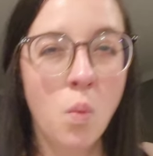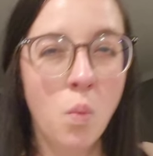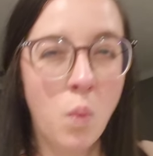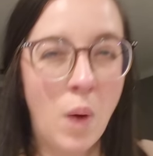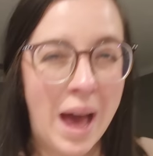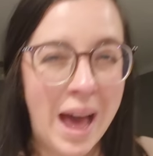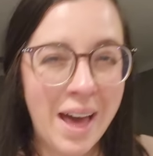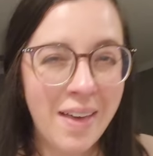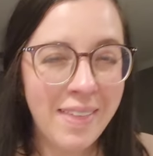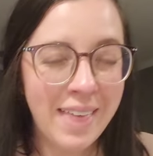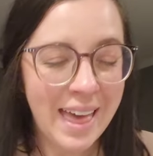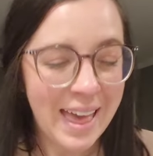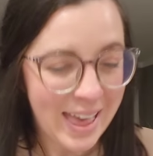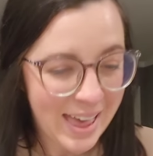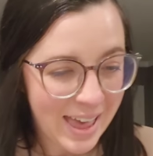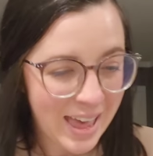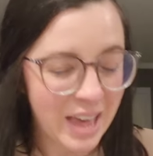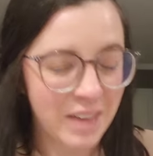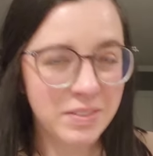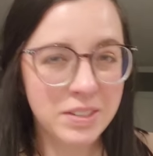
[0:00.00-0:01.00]
While I
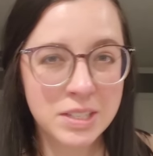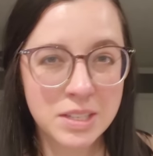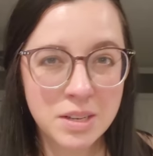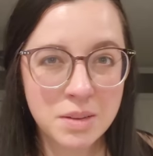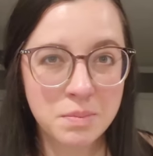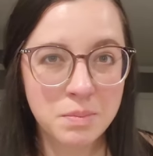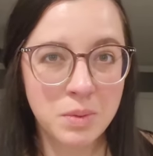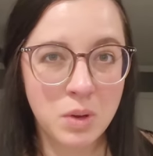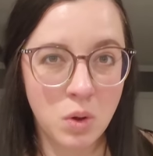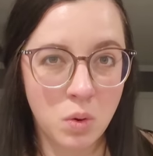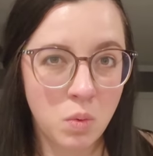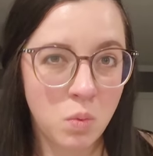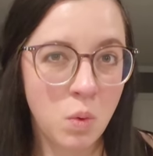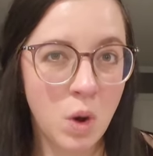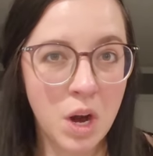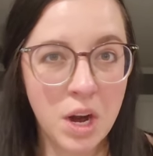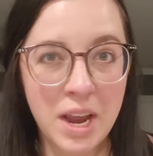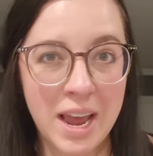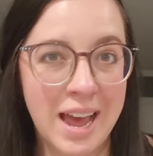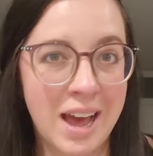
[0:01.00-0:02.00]
have some
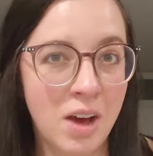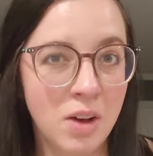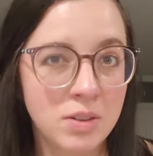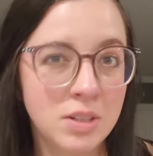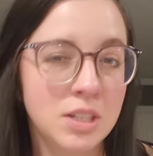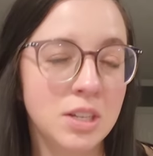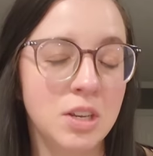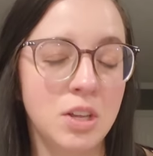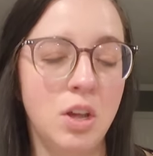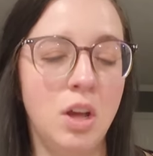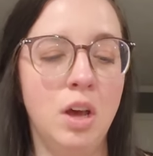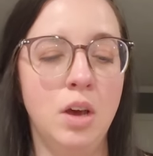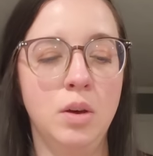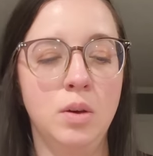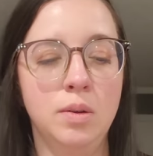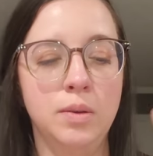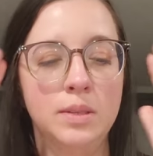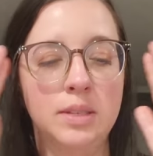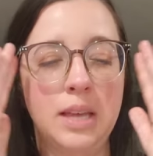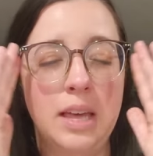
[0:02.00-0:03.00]
workout
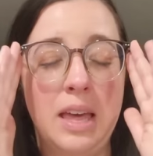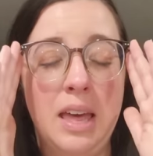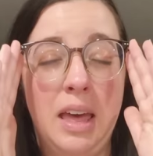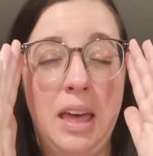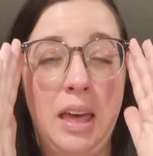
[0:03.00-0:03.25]
clothes,